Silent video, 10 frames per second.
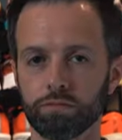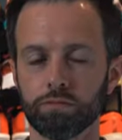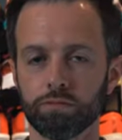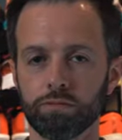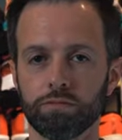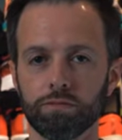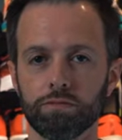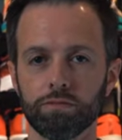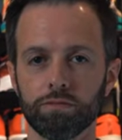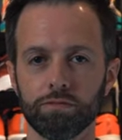
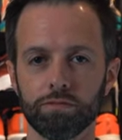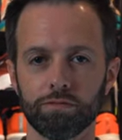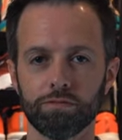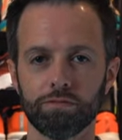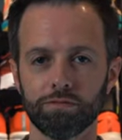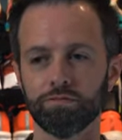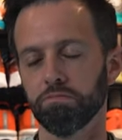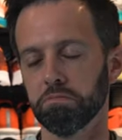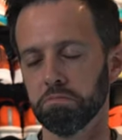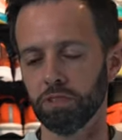
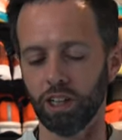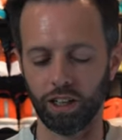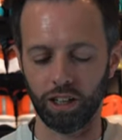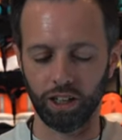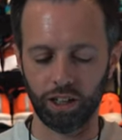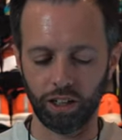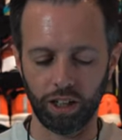The person shown says nothing.